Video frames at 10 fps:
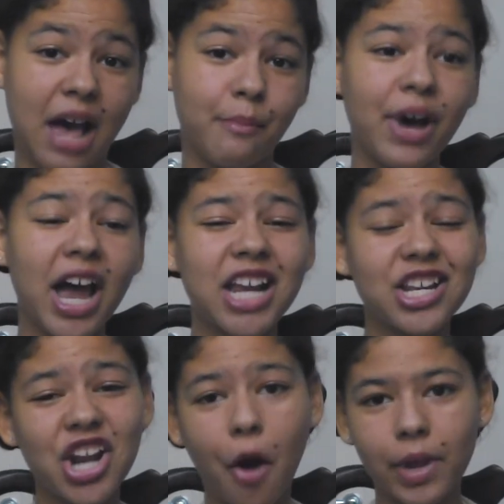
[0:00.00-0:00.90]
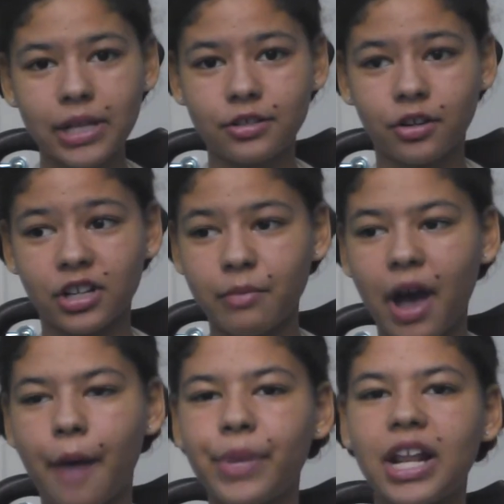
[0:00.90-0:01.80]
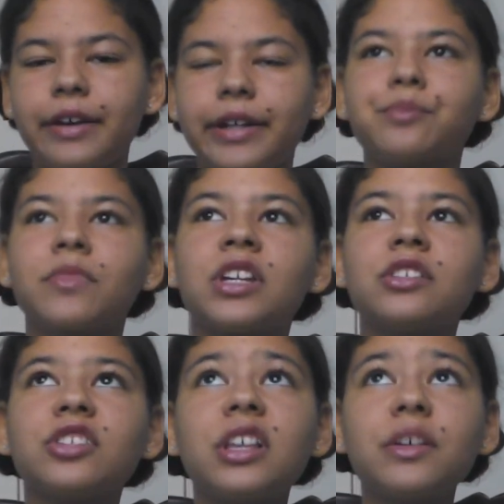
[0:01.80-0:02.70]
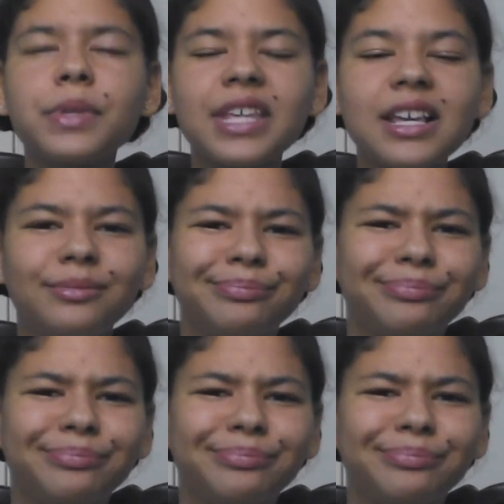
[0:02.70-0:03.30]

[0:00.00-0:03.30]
but you're not really sorting them out. But anyway, so there was like